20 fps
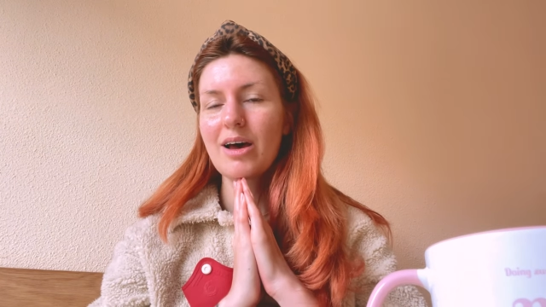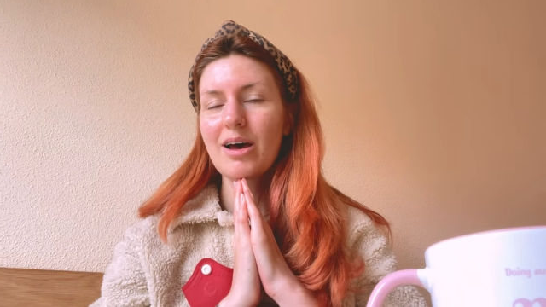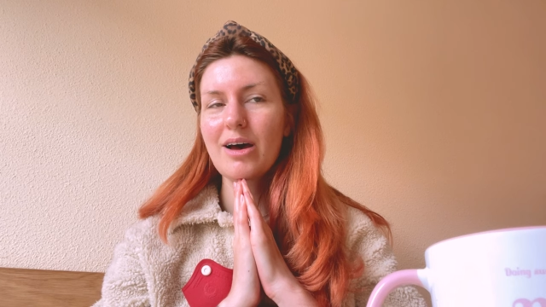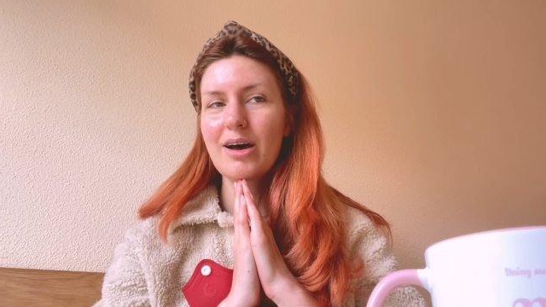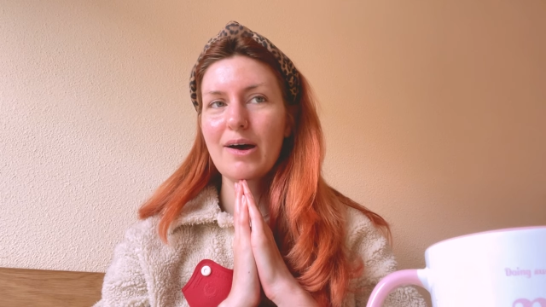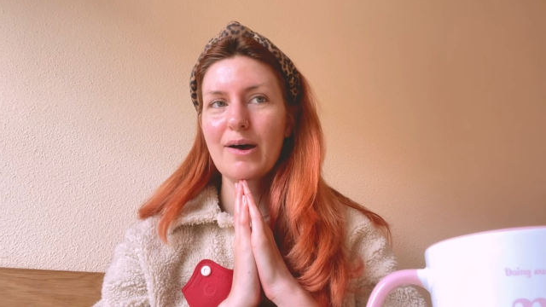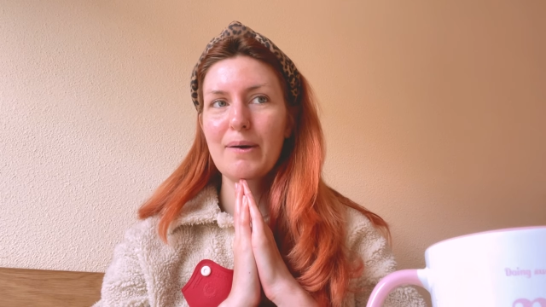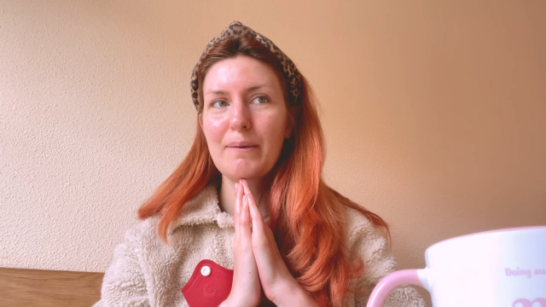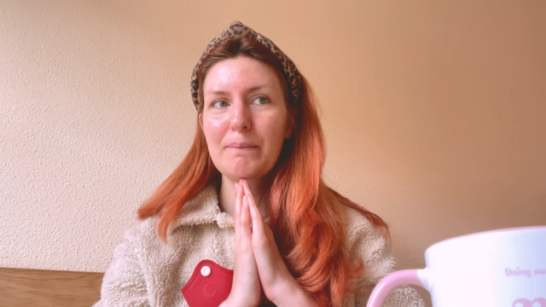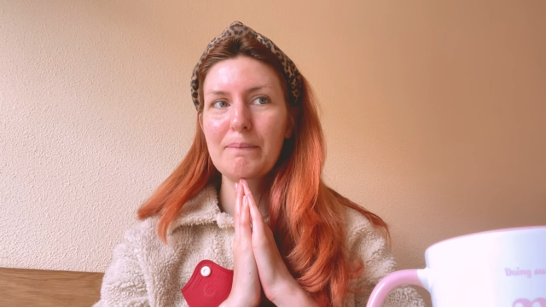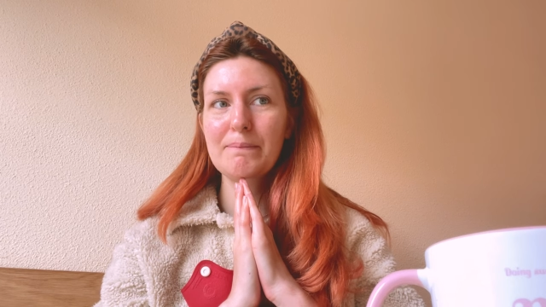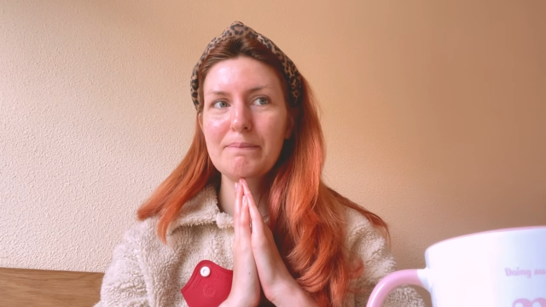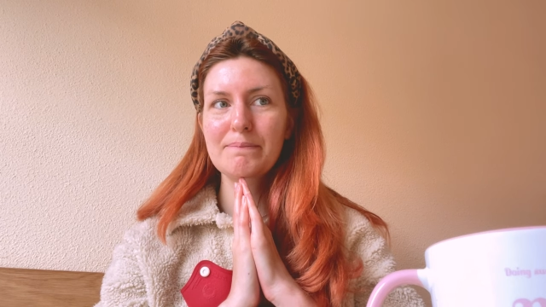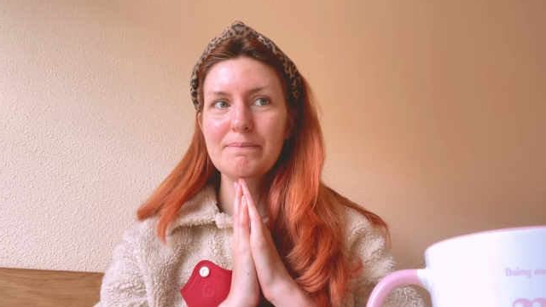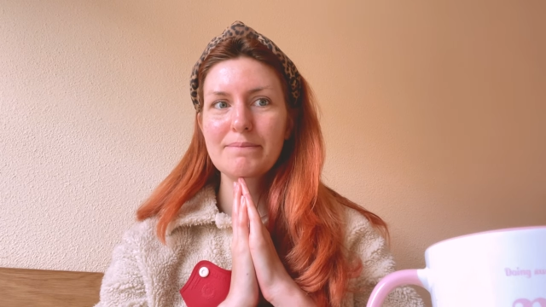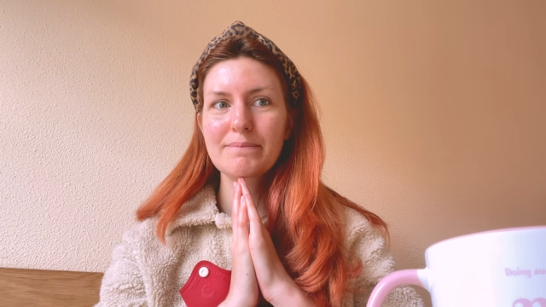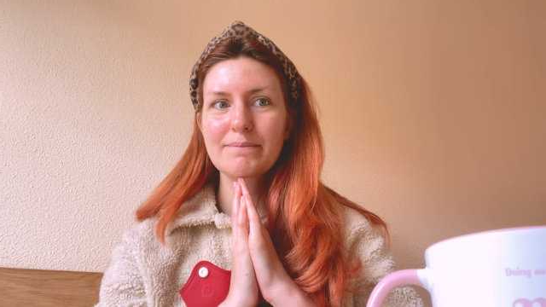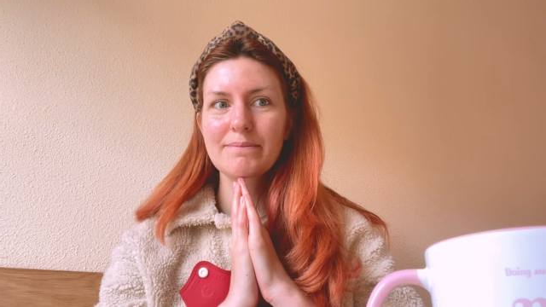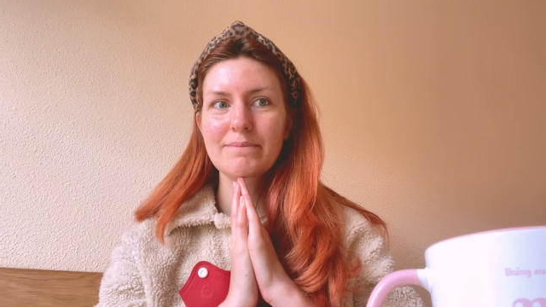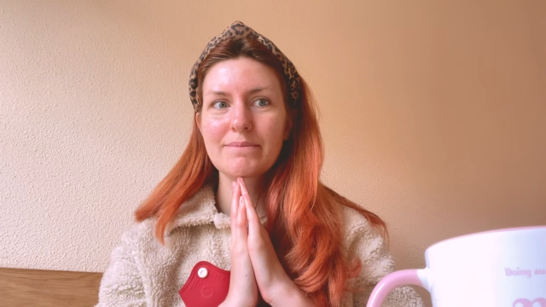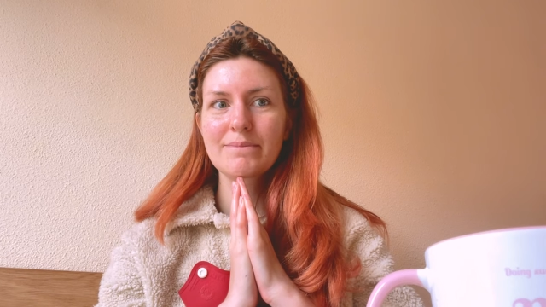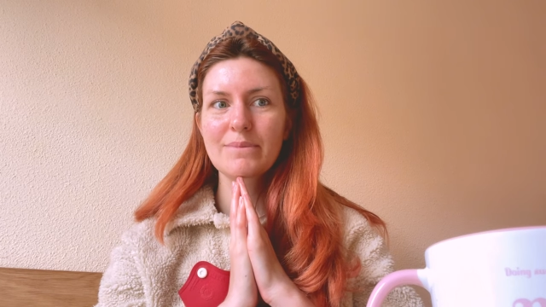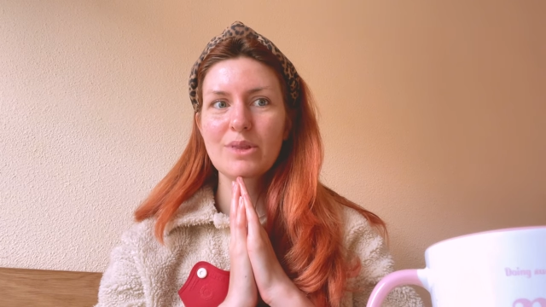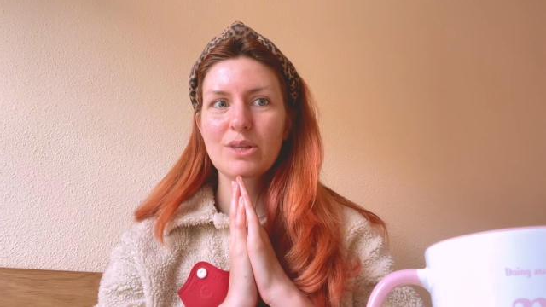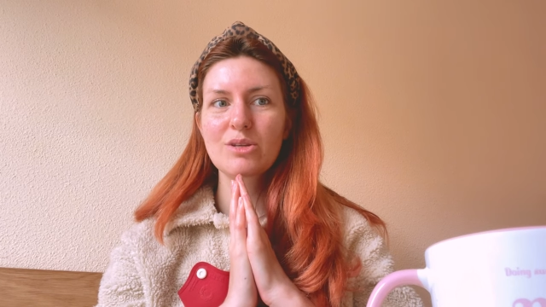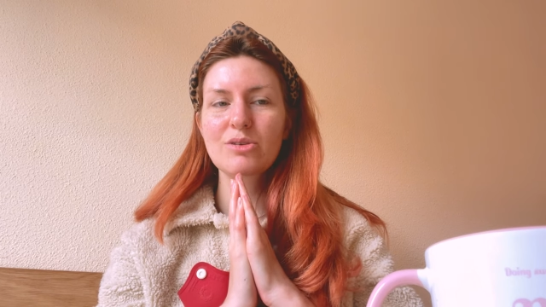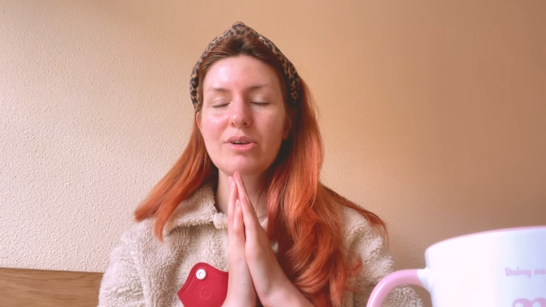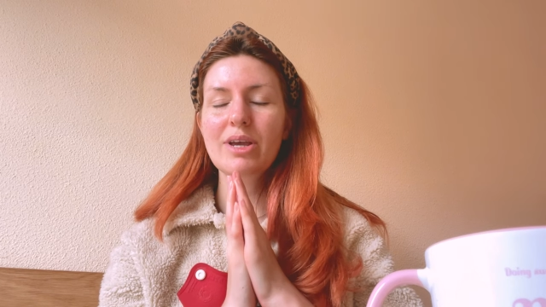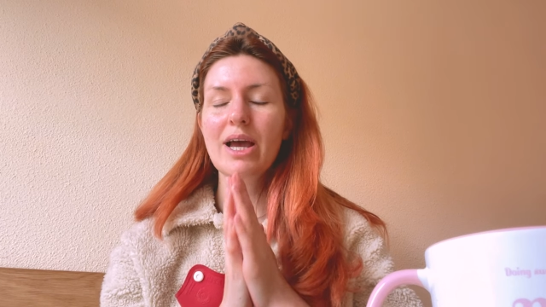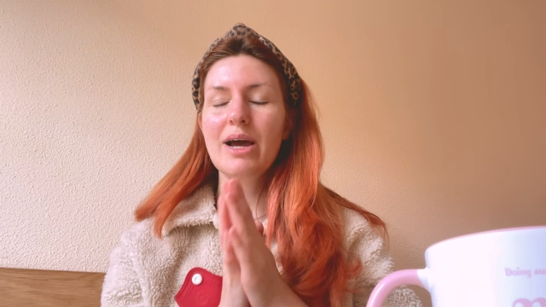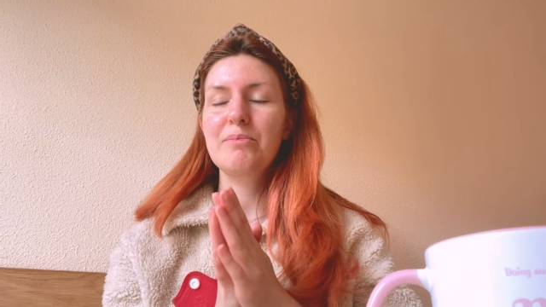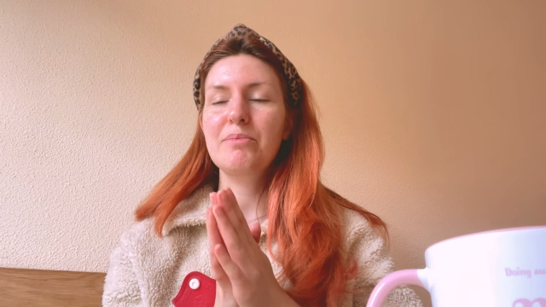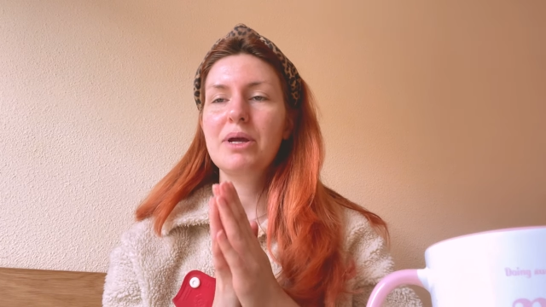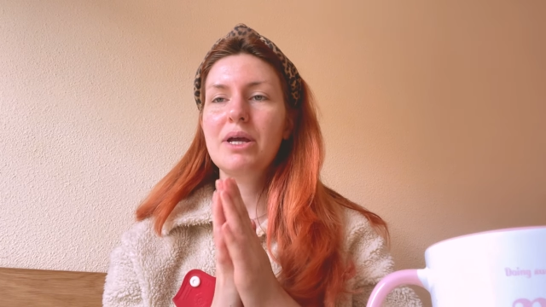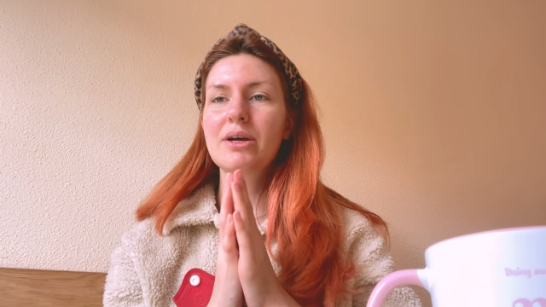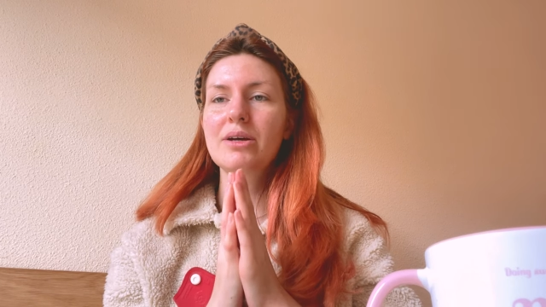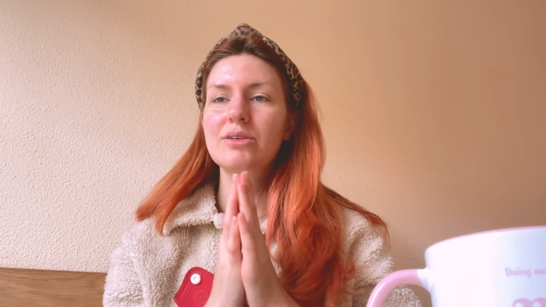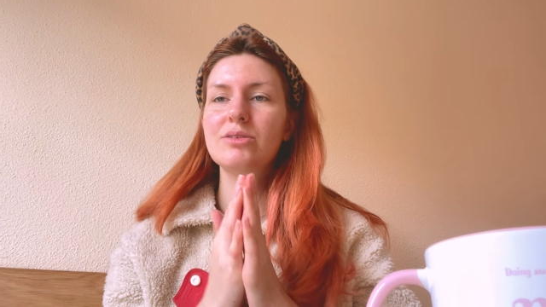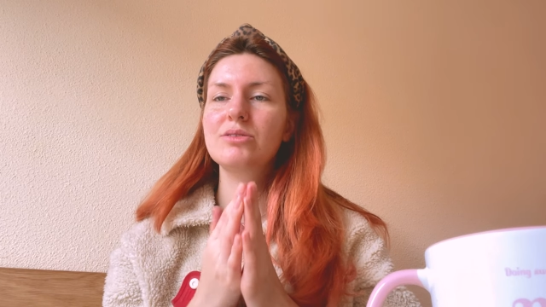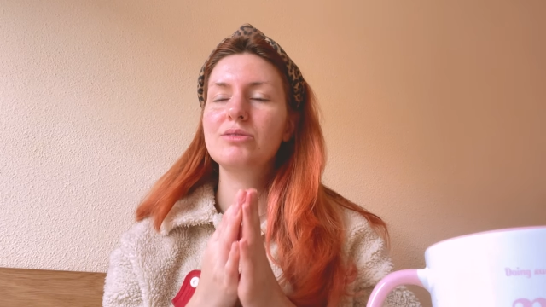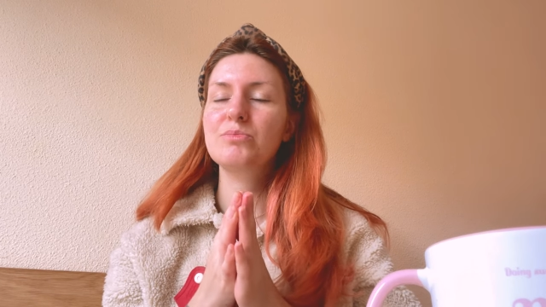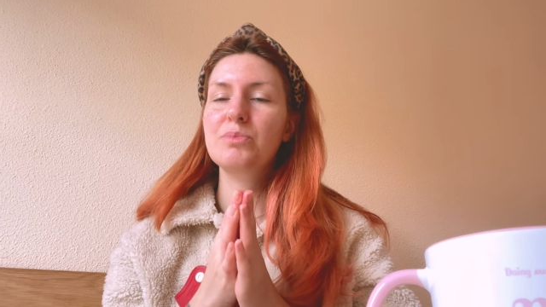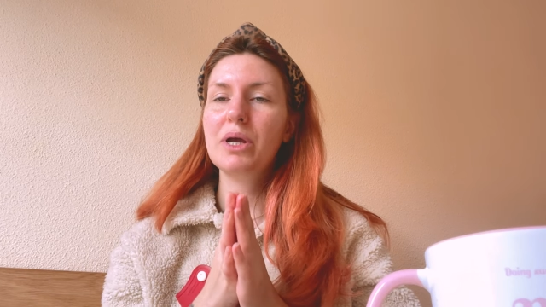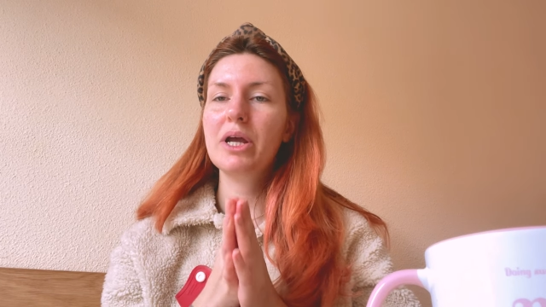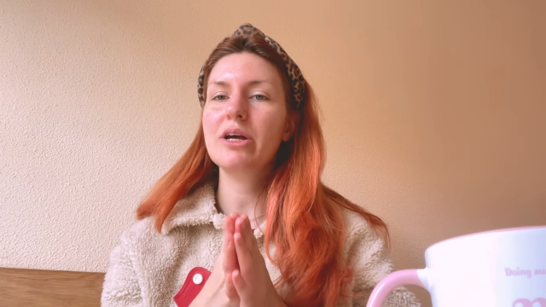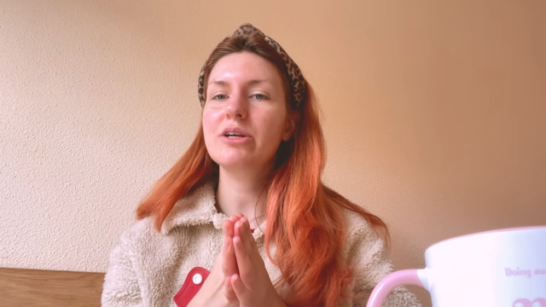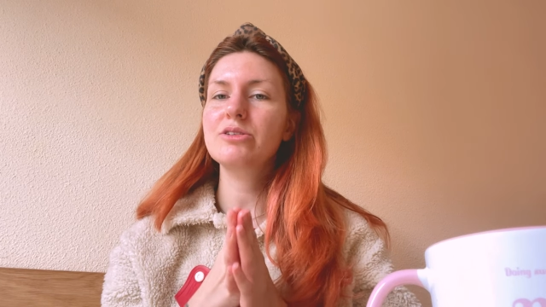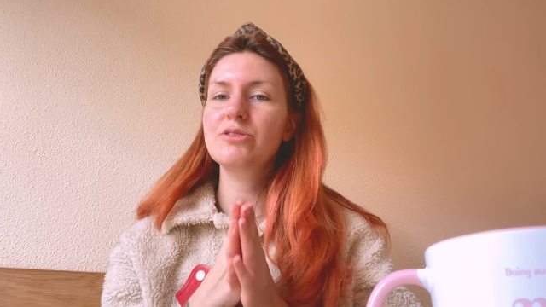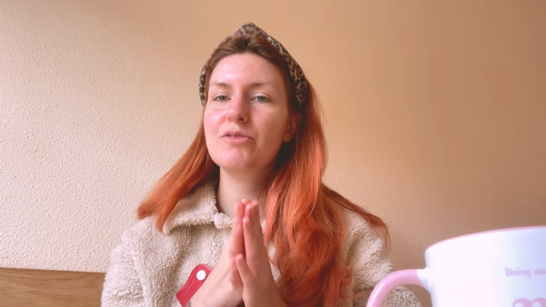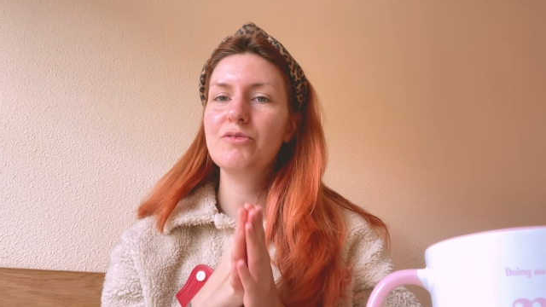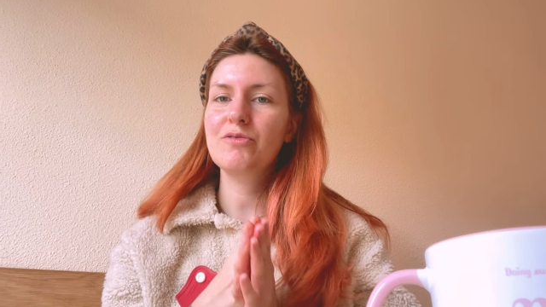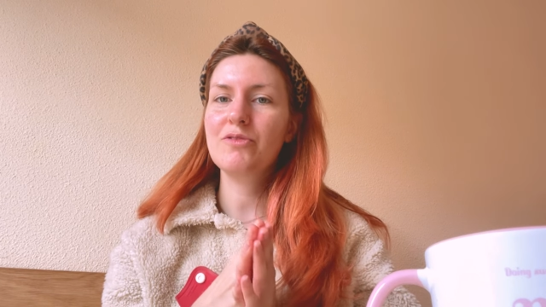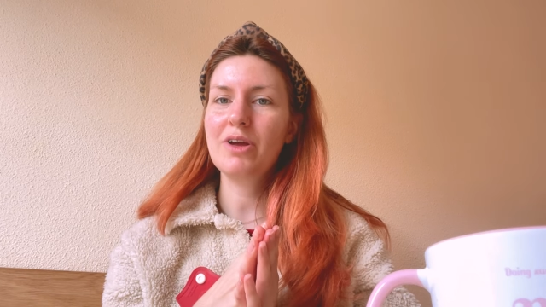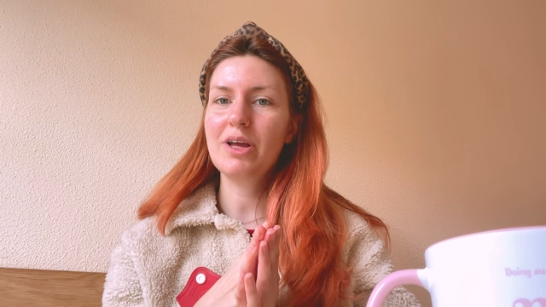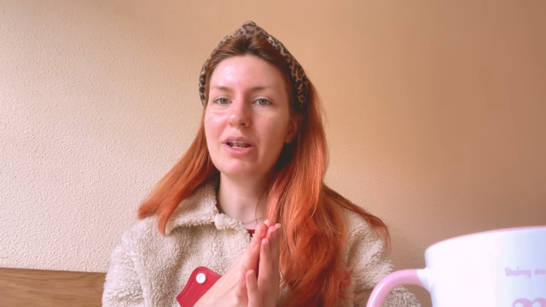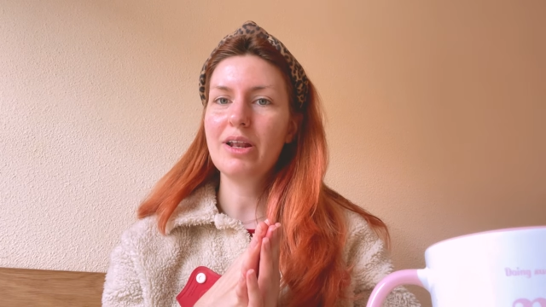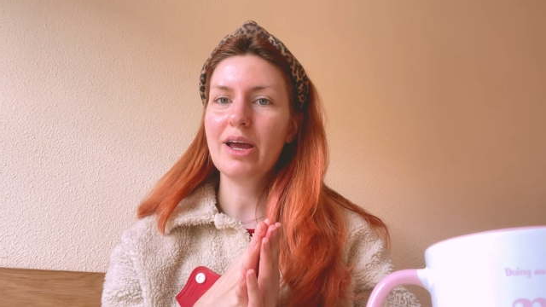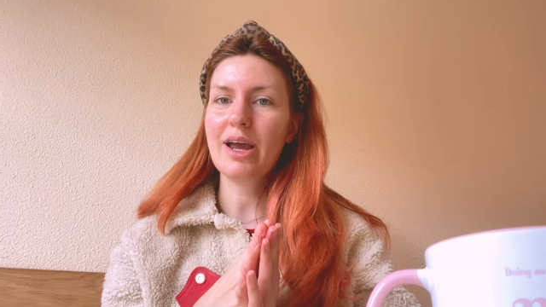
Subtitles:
So yeah, because of Finn,